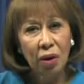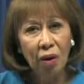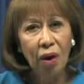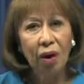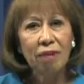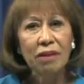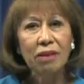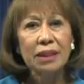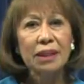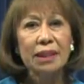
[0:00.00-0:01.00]
all of
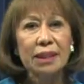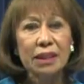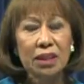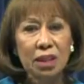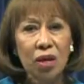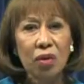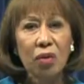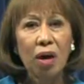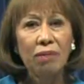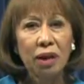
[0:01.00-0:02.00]
our citizens
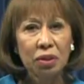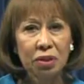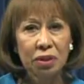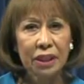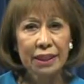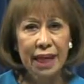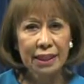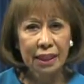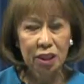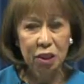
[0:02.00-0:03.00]
know about truth and
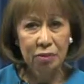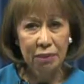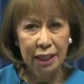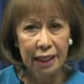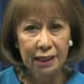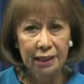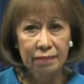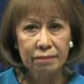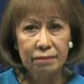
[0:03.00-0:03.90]
taxation meetings.